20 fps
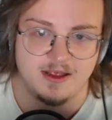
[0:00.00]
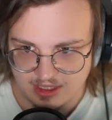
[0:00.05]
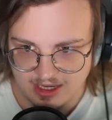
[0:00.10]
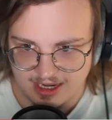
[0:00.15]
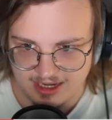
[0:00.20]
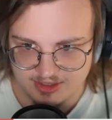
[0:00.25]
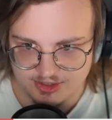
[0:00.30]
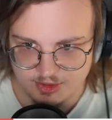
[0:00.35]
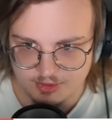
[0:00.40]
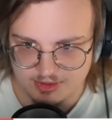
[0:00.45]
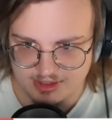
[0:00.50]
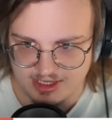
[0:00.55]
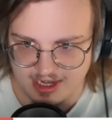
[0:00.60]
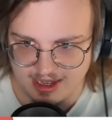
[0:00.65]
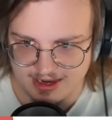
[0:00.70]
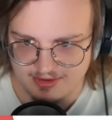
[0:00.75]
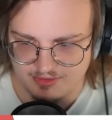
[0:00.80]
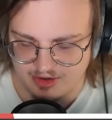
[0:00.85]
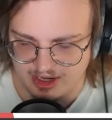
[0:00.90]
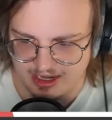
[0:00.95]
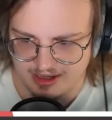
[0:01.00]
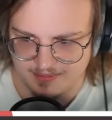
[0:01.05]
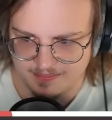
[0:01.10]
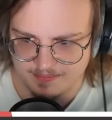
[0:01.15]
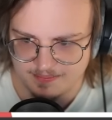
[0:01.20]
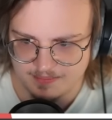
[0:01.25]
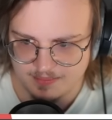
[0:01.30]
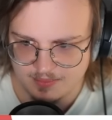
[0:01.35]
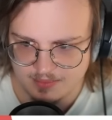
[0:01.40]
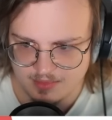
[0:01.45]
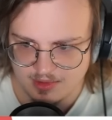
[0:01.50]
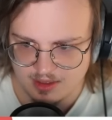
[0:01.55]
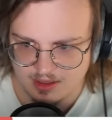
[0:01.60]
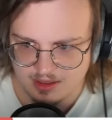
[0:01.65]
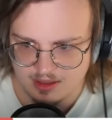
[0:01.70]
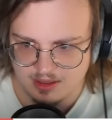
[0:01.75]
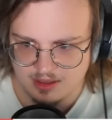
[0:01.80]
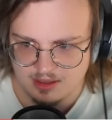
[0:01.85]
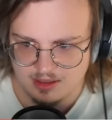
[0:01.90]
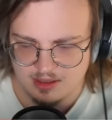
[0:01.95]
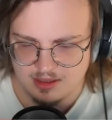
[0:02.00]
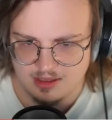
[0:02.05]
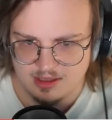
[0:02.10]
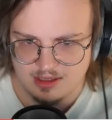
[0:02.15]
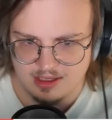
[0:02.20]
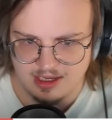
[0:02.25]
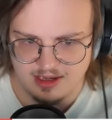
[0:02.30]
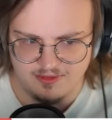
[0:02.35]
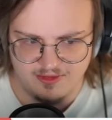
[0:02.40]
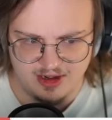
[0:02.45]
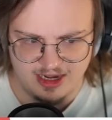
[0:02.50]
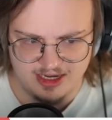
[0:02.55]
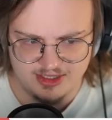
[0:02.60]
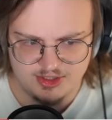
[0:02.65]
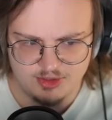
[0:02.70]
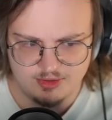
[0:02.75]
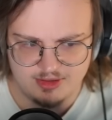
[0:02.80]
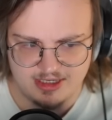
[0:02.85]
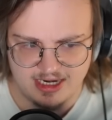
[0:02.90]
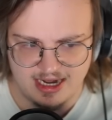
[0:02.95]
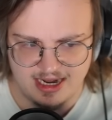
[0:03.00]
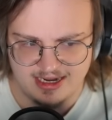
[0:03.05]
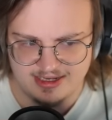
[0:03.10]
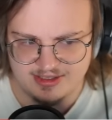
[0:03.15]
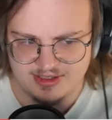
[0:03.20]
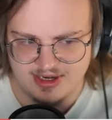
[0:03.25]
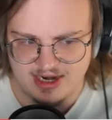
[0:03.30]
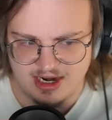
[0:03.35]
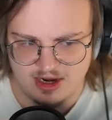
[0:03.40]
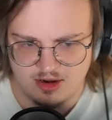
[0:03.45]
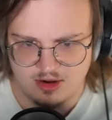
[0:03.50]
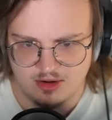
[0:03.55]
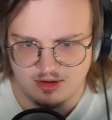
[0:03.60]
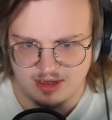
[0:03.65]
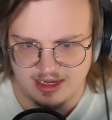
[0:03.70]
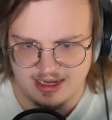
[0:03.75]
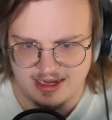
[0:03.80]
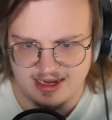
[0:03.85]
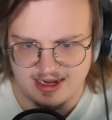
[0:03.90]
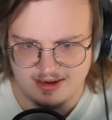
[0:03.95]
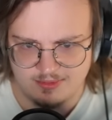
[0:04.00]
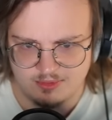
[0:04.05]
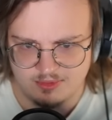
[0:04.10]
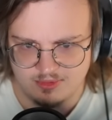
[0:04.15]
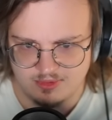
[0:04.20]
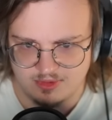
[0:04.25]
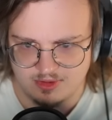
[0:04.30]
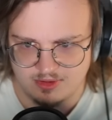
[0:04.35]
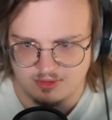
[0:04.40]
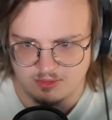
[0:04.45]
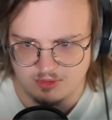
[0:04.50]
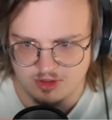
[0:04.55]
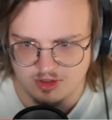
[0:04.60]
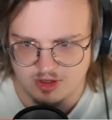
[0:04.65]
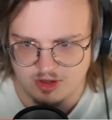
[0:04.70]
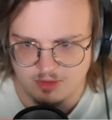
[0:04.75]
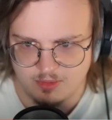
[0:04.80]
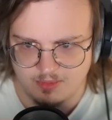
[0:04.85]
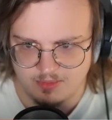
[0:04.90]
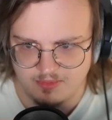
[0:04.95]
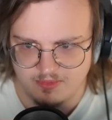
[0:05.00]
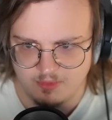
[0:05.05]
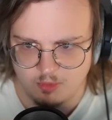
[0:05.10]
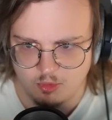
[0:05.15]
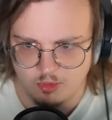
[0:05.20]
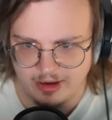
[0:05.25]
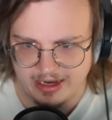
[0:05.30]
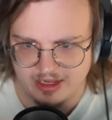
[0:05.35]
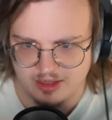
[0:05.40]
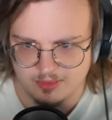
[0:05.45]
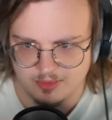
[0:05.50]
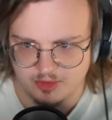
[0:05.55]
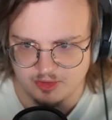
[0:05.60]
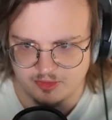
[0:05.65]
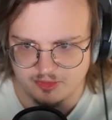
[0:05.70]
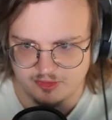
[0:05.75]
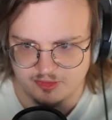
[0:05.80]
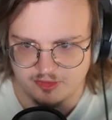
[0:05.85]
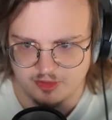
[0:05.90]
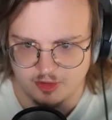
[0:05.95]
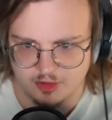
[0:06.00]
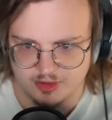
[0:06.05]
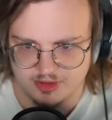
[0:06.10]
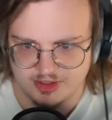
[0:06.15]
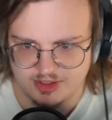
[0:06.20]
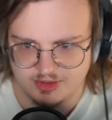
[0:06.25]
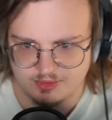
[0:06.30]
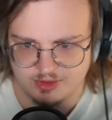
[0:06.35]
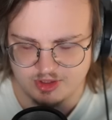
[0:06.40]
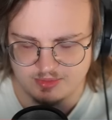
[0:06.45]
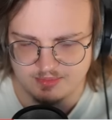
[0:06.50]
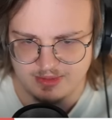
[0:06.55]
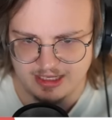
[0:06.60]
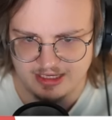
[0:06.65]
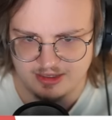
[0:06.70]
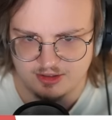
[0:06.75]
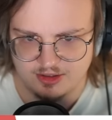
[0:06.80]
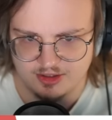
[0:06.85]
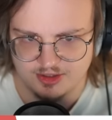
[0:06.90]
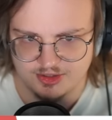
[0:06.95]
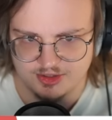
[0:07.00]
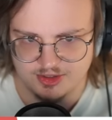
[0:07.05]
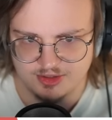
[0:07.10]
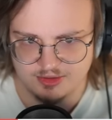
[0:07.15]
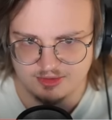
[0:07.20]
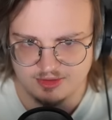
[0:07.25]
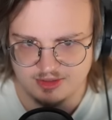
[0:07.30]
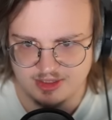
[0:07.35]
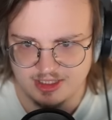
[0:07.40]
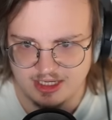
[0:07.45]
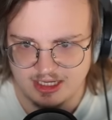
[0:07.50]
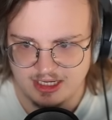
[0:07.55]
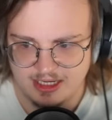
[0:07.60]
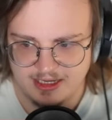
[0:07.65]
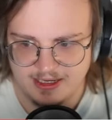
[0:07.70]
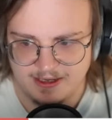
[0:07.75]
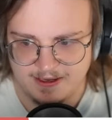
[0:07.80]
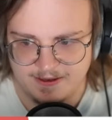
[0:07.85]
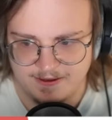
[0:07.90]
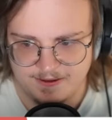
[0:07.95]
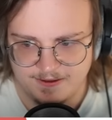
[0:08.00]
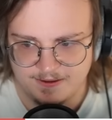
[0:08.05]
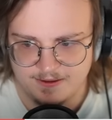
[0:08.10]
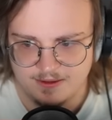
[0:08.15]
Azu is kind of him. If Azu dies now, AI we'll go Wailmer first, which might also die.